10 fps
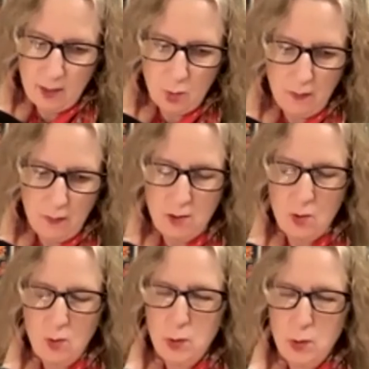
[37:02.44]
1,200
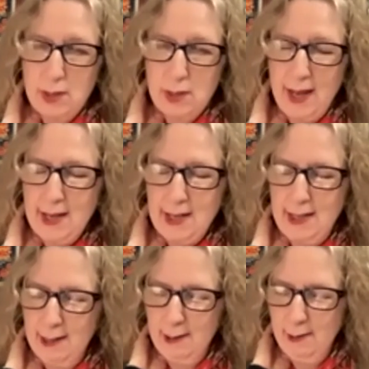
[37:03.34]
words was tight,
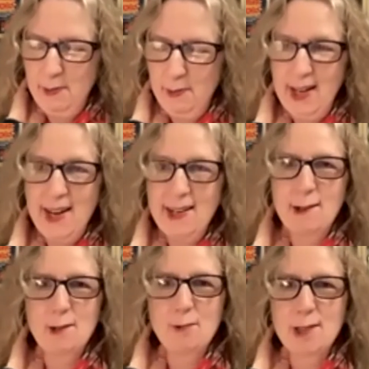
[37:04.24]
but
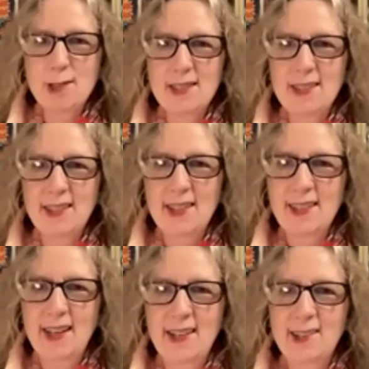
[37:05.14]
800 words is a lot
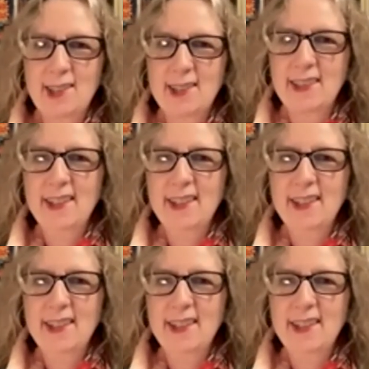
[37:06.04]
tighter.